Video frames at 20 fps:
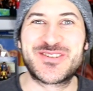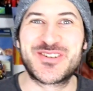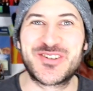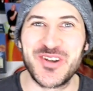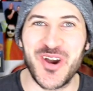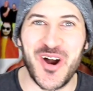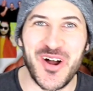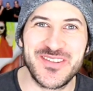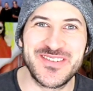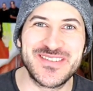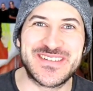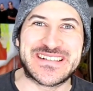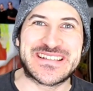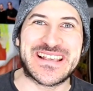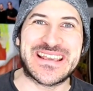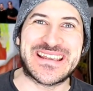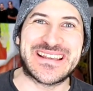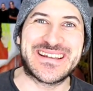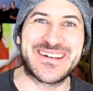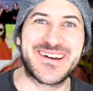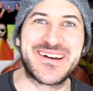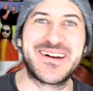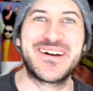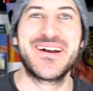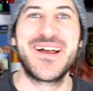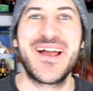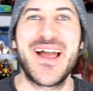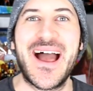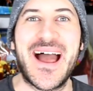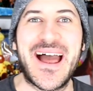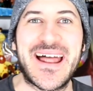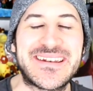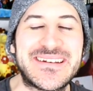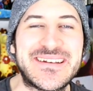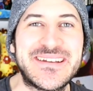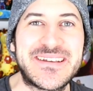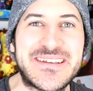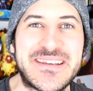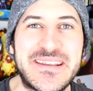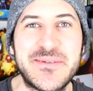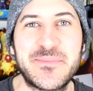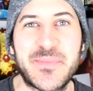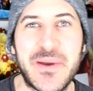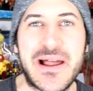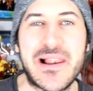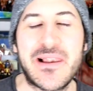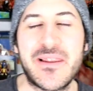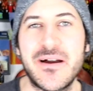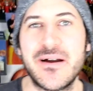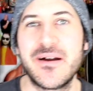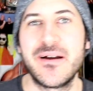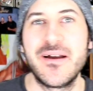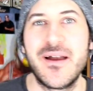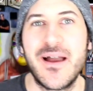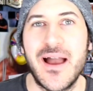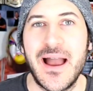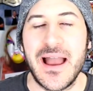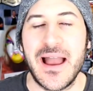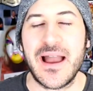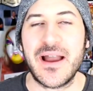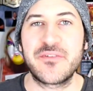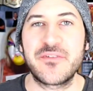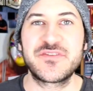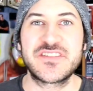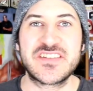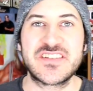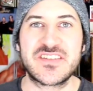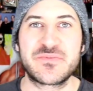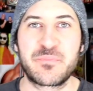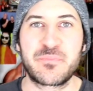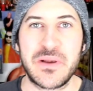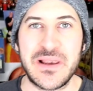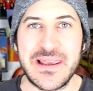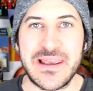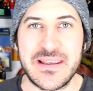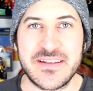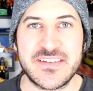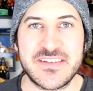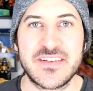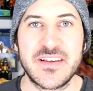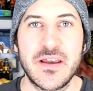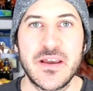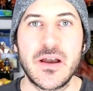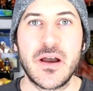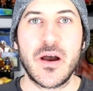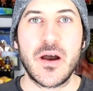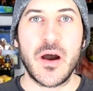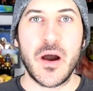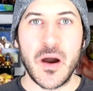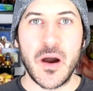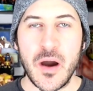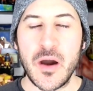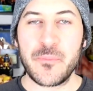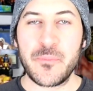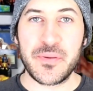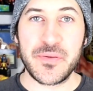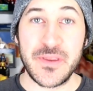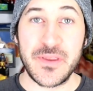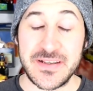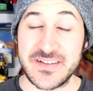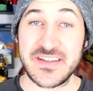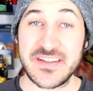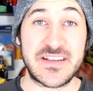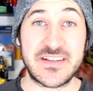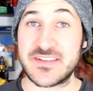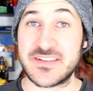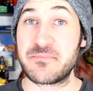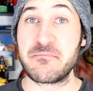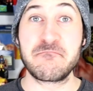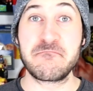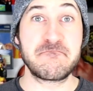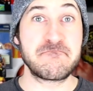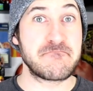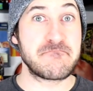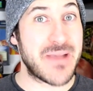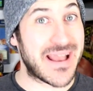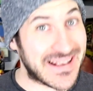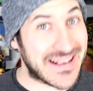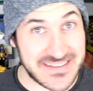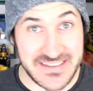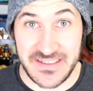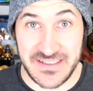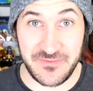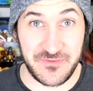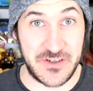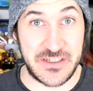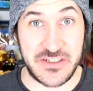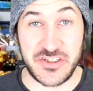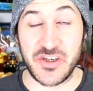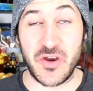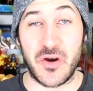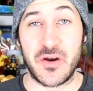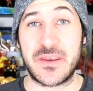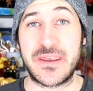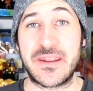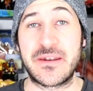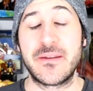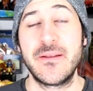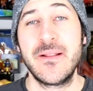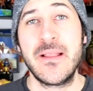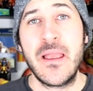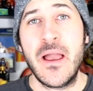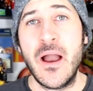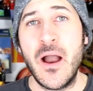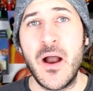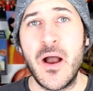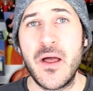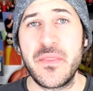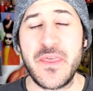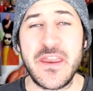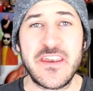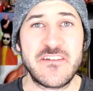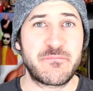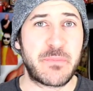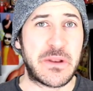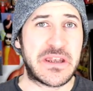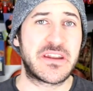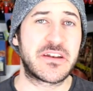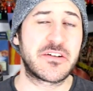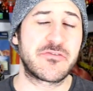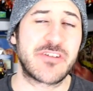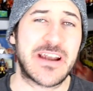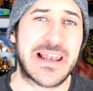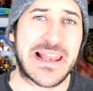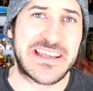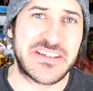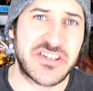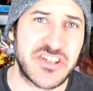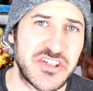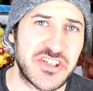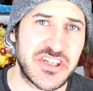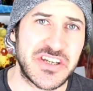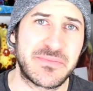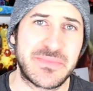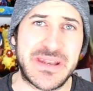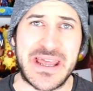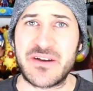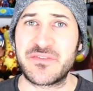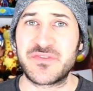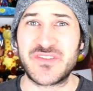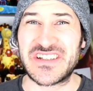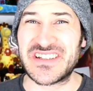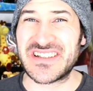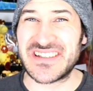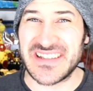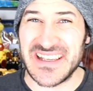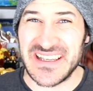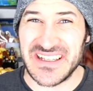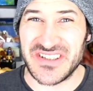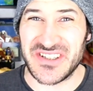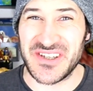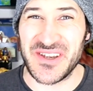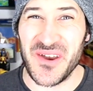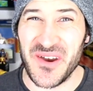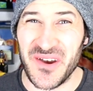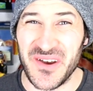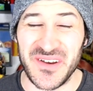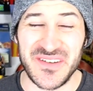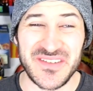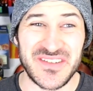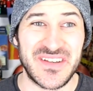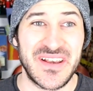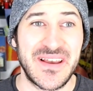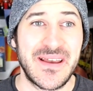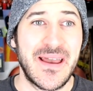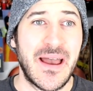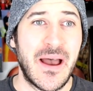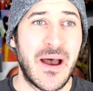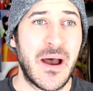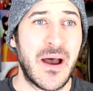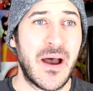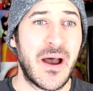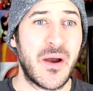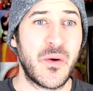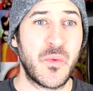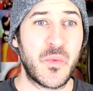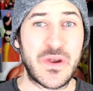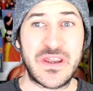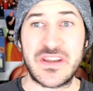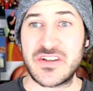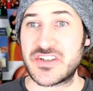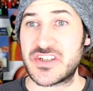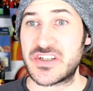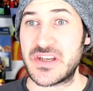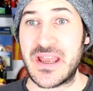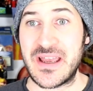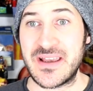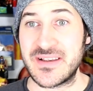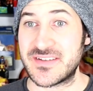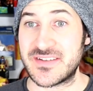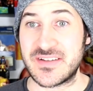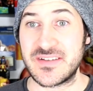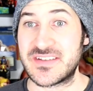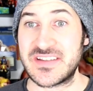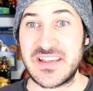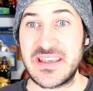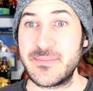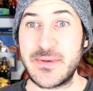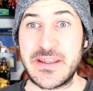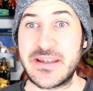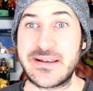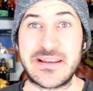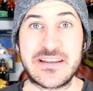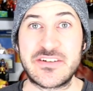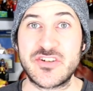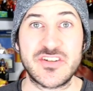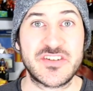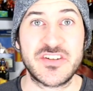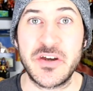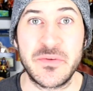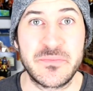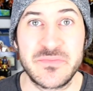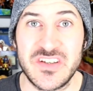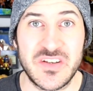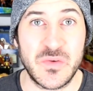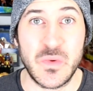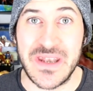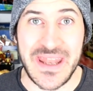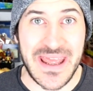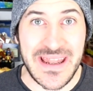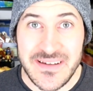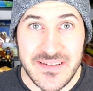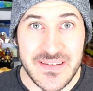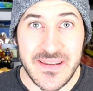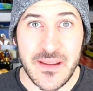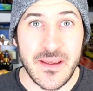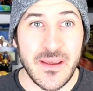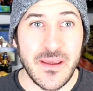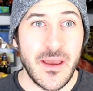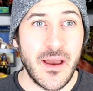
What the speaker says: John Cena and Nikki Bella have split up. This is massively shocking. They've been in a relationship now for 6 years, which has seemingly just come to an end.